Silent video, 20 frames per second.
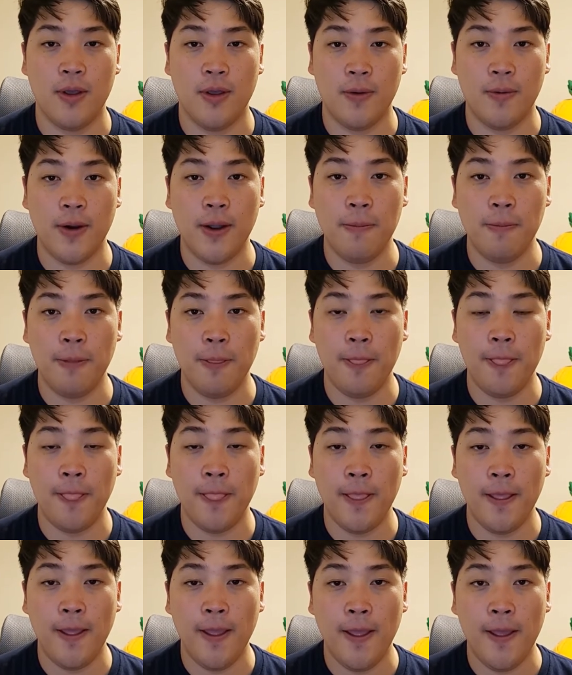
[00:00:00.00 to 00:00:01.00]
Right?
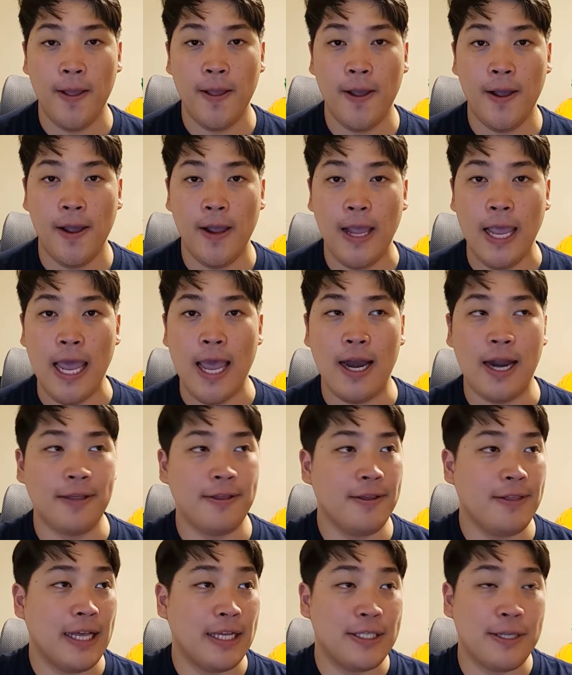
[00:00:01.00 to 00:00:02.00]
And I
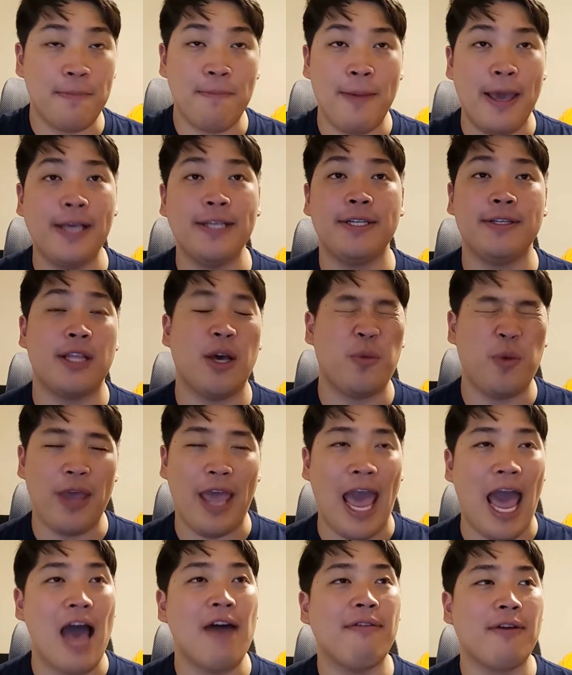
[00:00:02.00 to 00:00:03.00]
think that's amazing that we
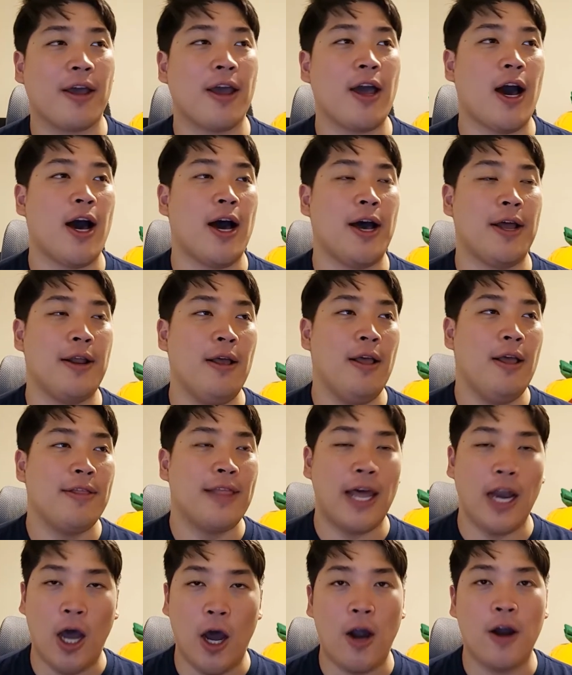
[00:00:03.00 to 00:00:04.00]
have a God,
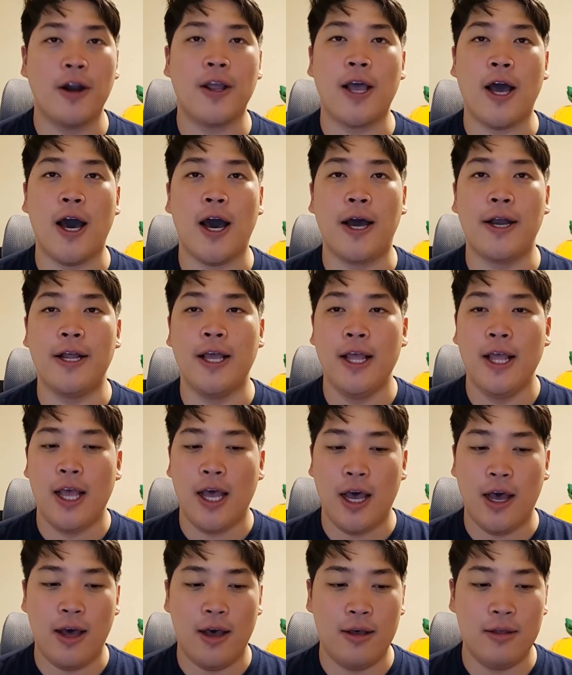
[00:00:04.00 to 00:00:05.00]
that our God
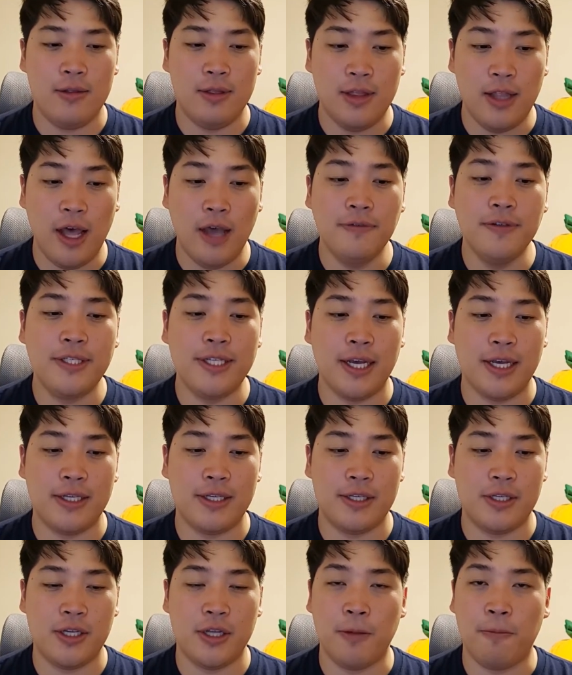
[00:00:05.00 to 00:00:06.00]
uh, loves
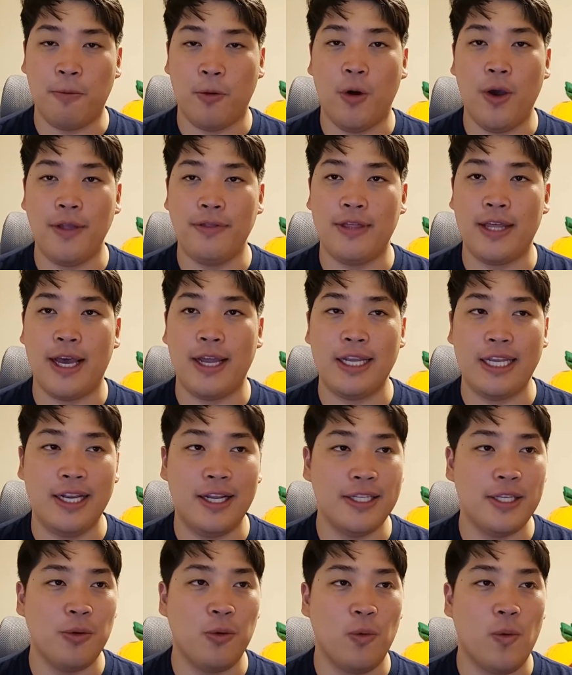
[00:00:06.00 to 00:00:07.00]
us to the point that He
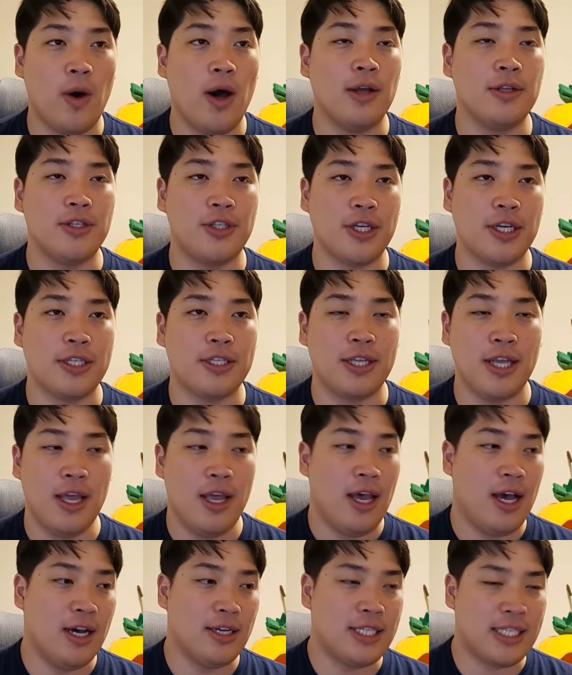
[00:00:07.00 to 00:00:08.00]
doesn't want just
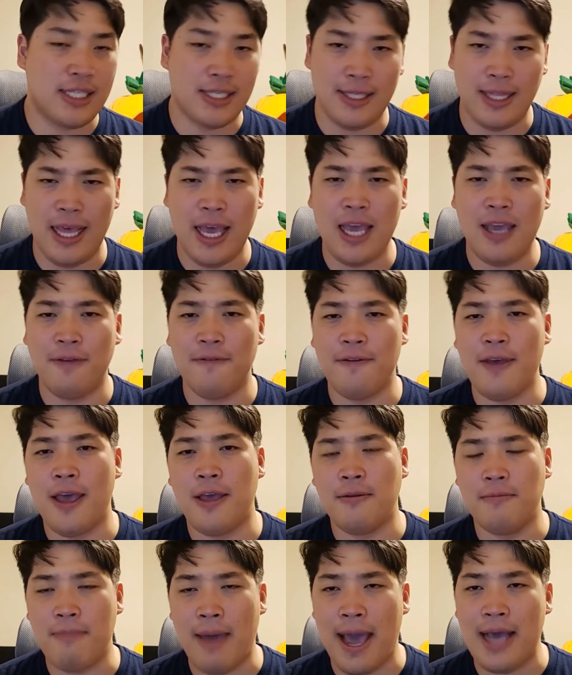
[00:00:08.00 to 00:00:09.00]
a slave
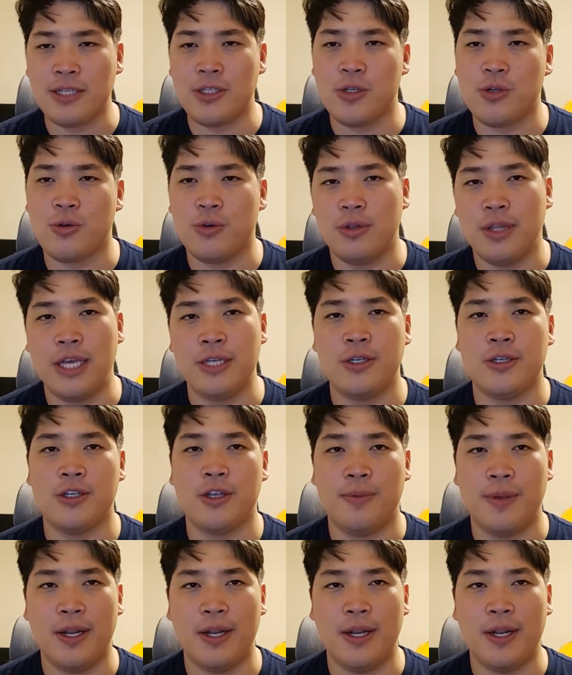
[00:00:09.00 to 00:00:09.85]
and master relationship.